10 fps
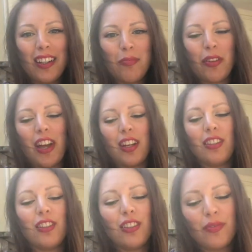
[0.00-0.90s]
but then
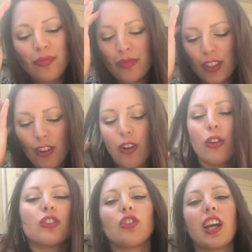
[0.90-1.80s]
your
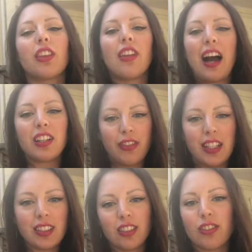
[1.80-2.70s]
Hulk strength
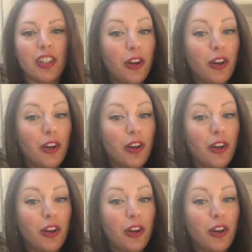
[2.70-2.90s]
activates because you're like,